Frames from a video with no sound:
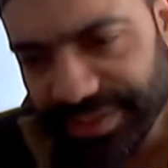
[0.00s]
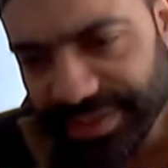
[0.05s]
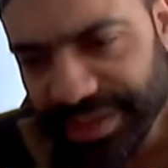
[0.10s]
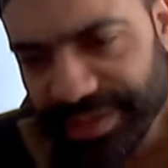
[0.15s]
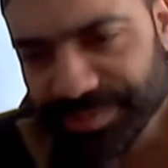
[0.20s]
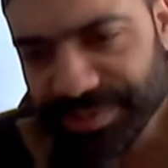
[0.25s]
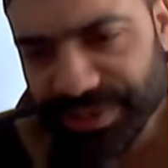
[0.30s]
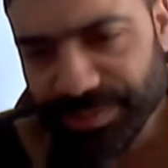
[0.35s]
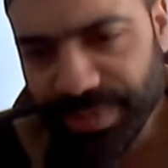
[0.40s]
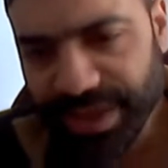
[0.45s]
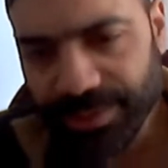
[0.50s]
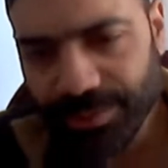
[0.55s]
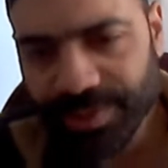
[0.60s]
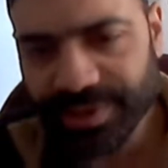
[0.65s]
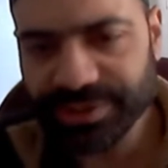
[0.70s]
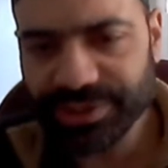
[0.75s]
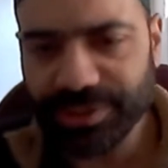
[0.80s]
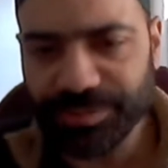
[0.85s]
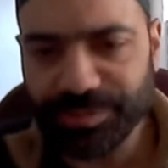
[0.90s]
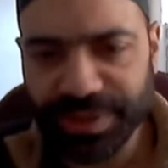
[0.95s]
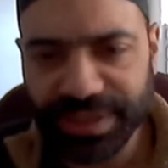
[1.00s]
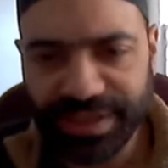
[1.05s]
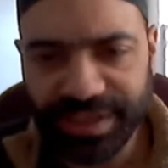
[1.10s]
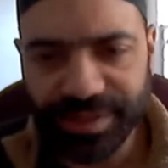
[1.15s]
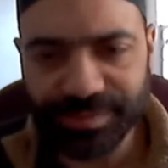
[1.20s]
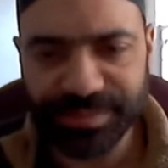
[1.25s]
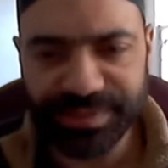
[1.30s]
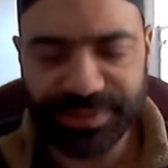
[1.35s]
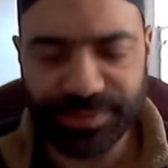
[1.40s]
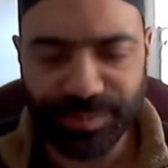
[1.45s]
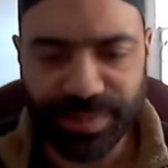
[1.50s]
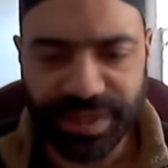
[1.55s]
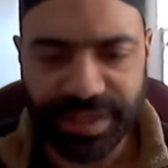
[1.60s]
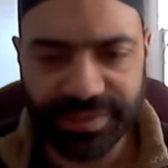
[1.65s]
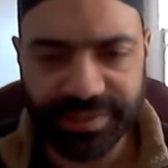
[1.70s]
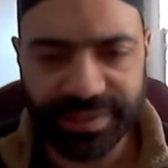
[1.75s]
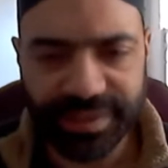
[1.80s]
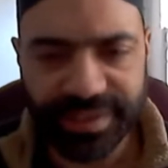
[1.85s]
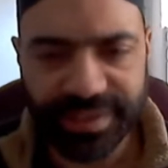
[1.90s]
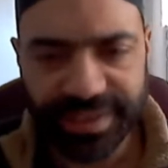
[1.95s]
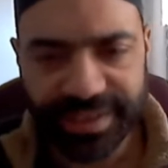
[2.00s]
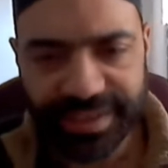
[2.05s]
come to my worship and come to my